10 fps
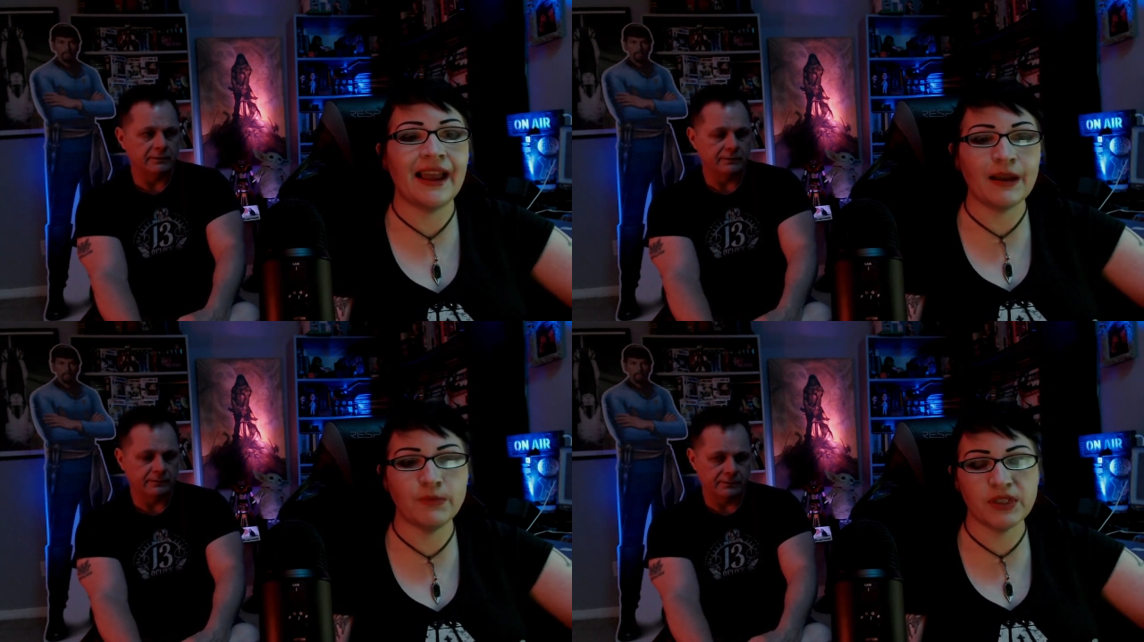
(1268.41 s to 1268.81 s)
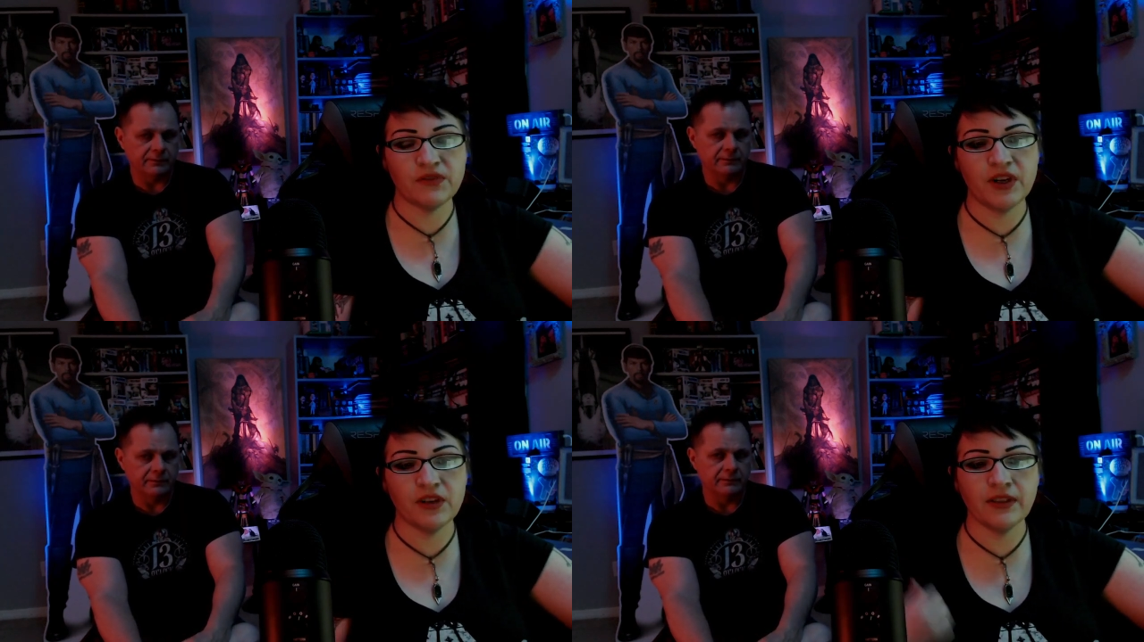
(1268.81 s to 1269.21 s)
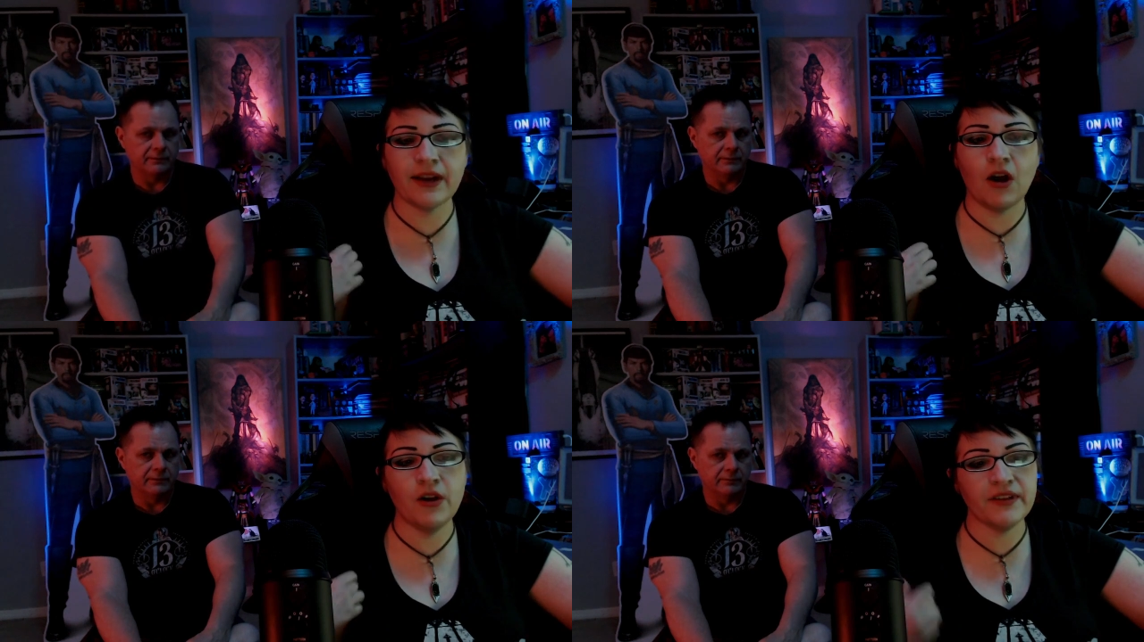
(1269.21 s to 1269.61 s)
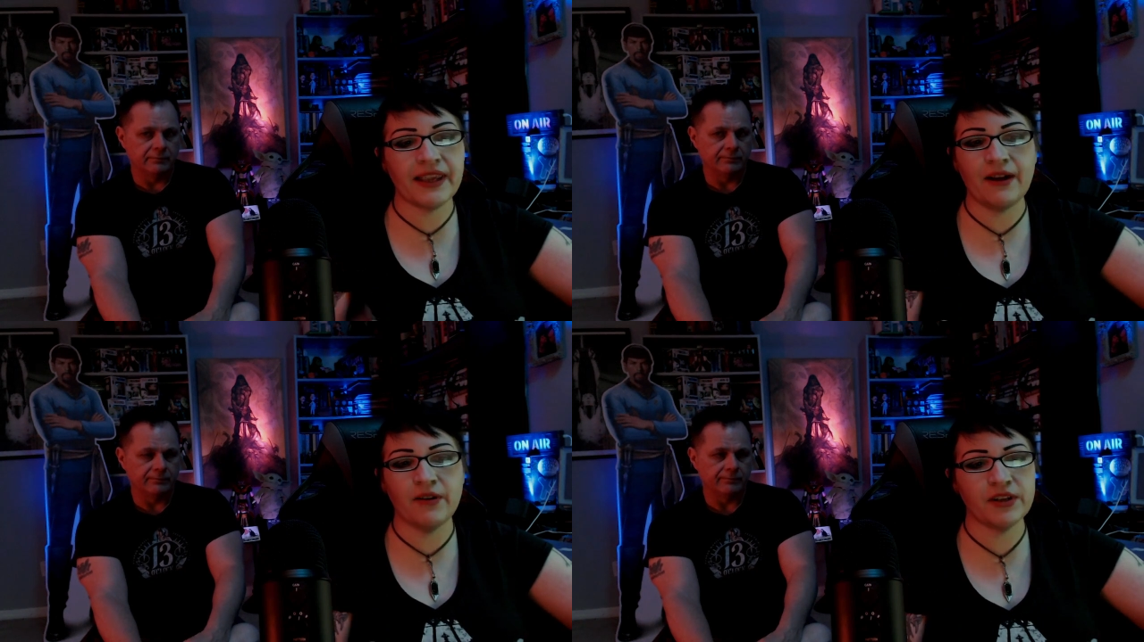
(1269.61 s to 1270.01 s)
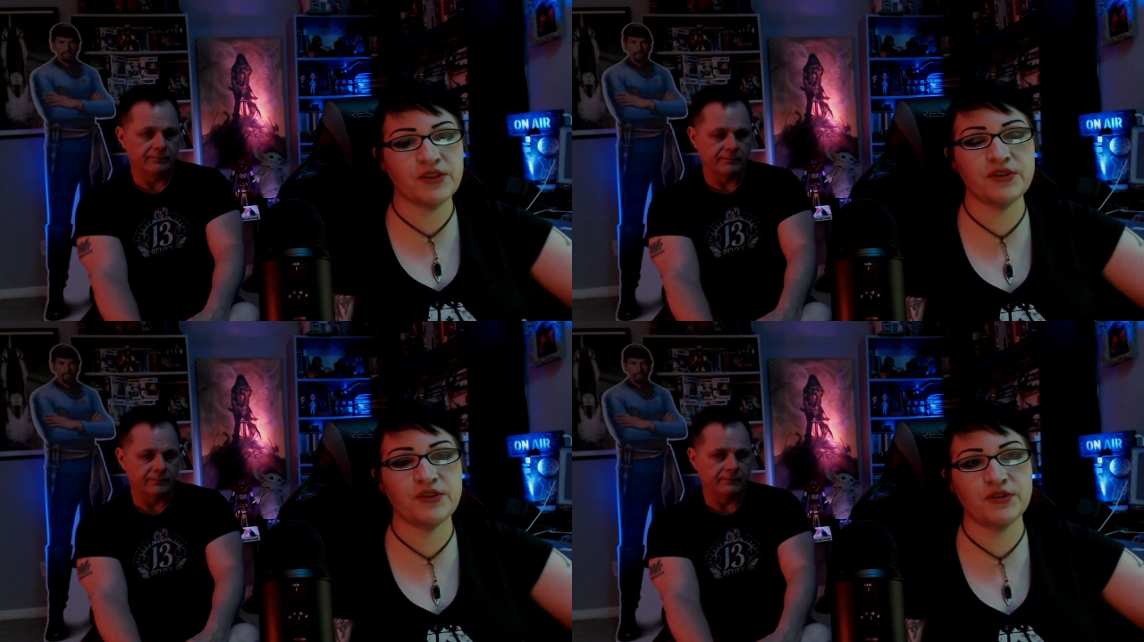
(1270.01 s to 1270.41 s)
Speaker 1: atmosphere. Like all the
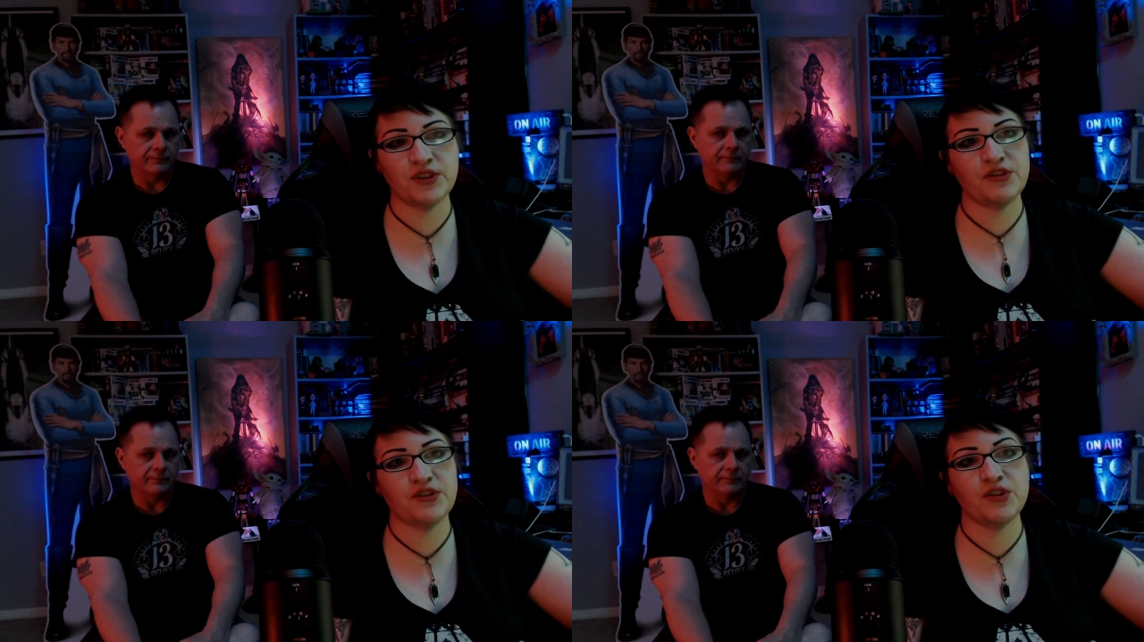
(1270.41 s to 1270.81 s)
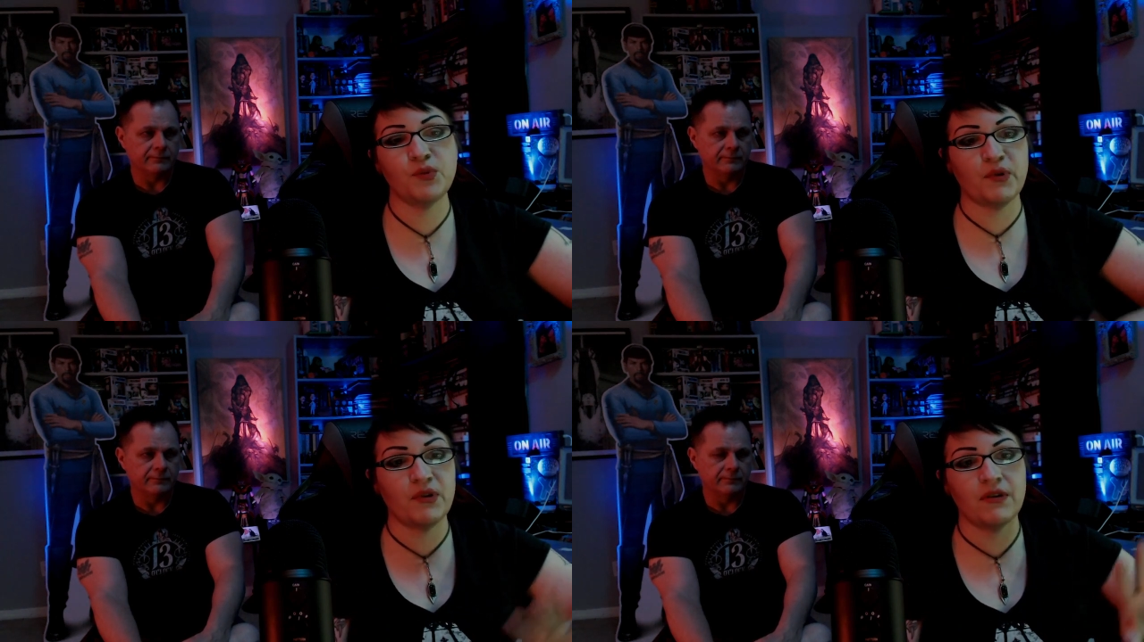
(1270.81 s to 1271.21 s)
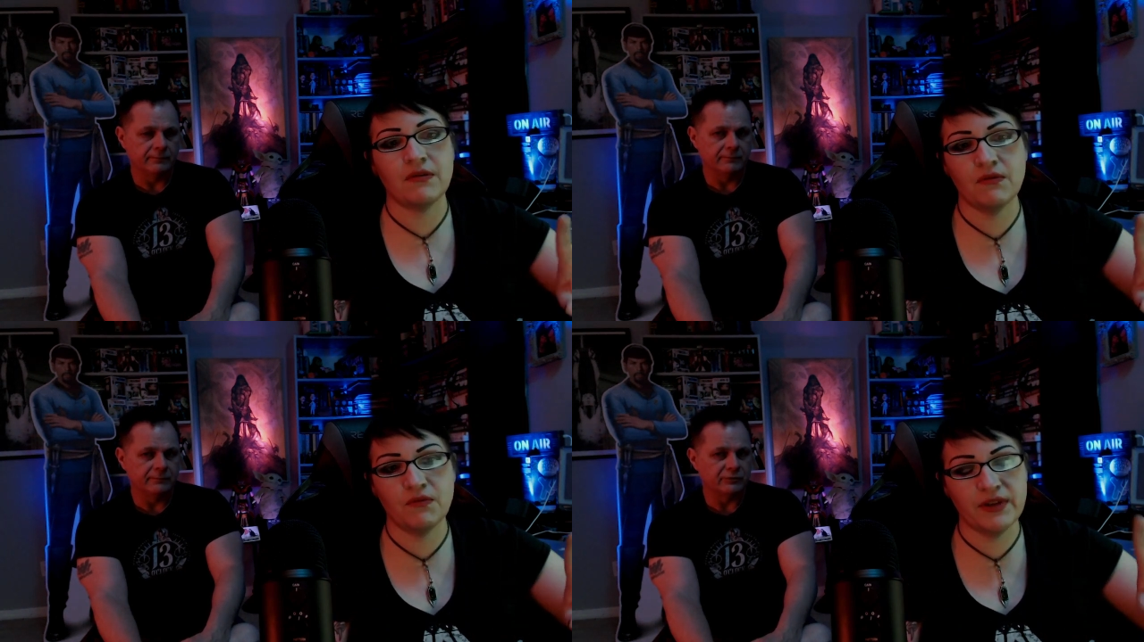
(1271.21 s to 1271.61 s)
characters are just super